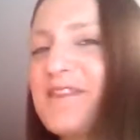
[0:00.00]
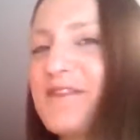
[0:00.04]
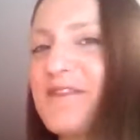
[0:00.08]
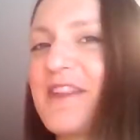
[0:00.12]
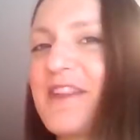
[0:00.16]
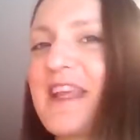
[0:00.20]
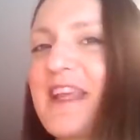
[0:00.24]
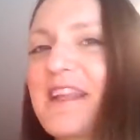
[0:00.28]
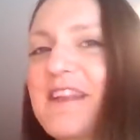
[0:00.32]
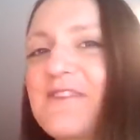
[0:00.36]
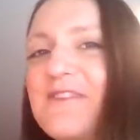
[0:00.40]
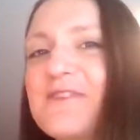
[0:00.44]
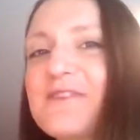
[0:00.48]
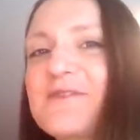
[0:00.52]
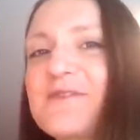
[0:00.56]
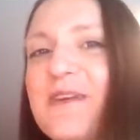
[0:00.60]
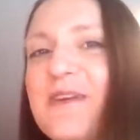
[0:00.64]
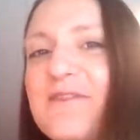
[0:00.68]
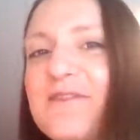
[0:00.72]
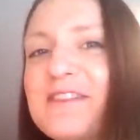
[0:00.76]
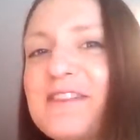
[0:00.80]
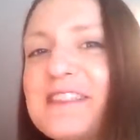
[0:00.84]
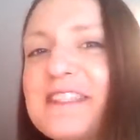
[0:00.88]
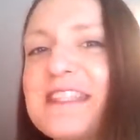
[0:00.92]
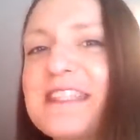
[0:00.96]
Do you like those
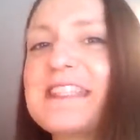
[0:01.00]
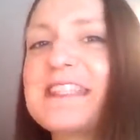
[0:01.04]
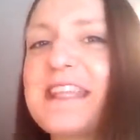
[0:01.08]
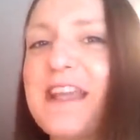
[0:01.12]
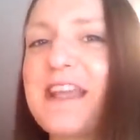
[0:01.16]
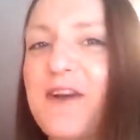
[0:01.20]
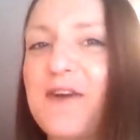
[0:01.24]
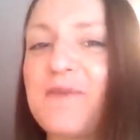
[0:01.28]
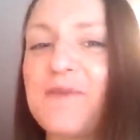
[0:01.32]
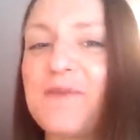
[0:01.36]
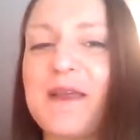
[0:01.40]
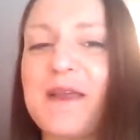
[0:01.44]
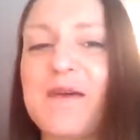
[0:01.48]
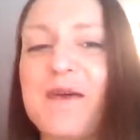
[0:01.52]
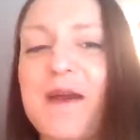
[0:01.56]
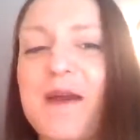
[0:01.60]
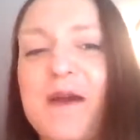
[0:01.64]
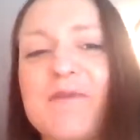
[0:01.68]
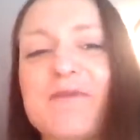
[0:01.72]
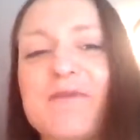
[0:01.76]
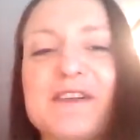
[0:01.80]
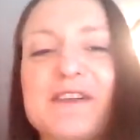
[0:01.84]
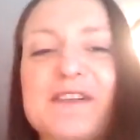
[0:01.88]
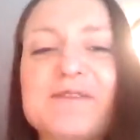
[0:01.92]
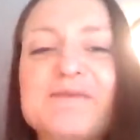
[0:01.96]
references? I hope they were
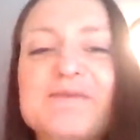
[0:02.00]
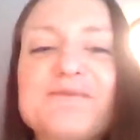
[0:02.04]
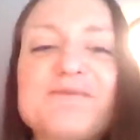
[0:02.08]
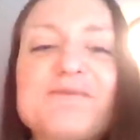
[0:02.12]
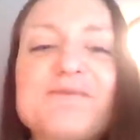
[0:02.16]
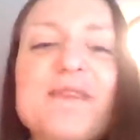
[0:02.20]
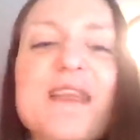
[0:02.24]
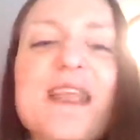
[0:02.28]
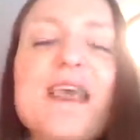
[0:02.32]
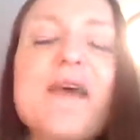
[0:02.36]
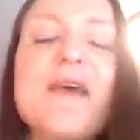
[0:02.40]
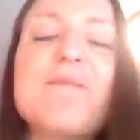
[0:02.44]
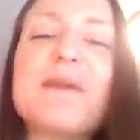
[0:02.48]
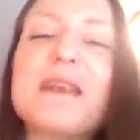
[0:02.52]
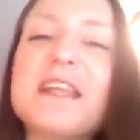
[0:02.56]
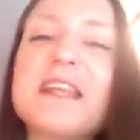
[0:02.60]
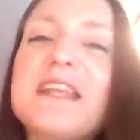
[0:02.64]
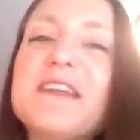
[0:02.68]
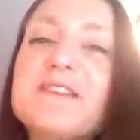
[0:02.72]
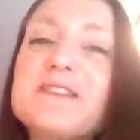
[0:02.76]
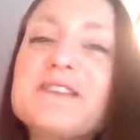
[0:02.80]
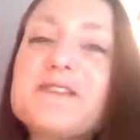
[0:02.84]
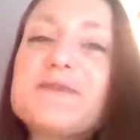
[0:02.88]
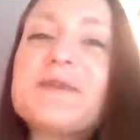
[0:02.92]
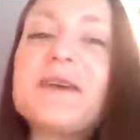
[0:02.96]
helpful. But
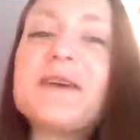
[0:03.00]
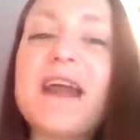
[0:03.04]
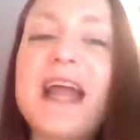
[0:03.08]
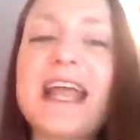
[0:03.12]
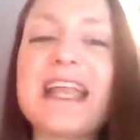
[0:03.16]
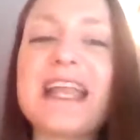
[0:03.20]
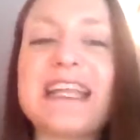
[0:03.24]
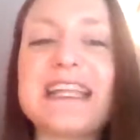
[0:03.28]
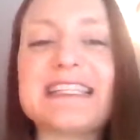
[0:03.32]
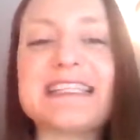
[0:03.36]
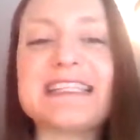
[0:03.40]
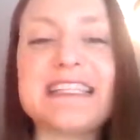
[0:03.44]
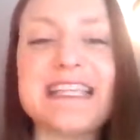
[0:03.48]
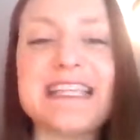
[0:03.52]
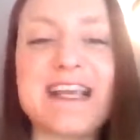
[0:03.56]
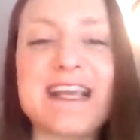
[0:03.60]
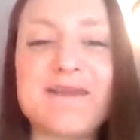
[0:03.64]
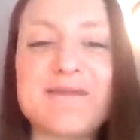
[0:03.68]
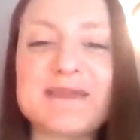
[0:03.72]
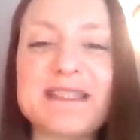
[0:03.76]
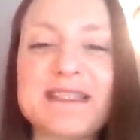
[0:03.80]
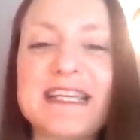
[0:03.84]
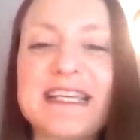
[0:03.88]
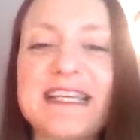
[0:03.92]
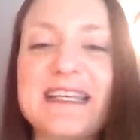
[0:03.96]
here's where NAC
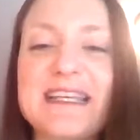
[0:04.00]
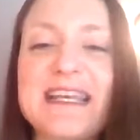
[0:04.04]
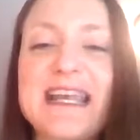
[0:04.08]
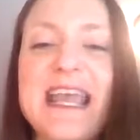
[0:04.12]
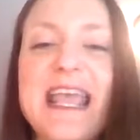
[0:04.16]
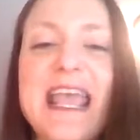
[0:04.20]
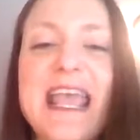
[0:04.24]
comes in.